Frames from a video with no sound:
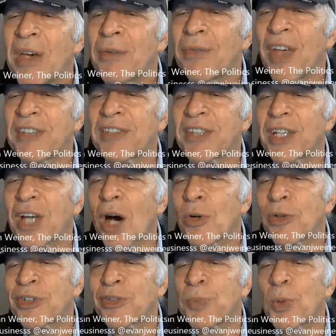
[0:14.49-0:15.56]
facing
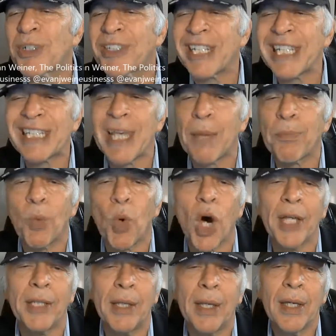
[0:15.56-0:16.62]
college sports except
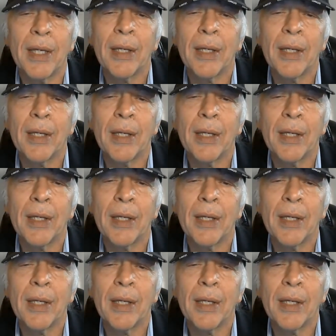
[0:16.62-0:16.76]
one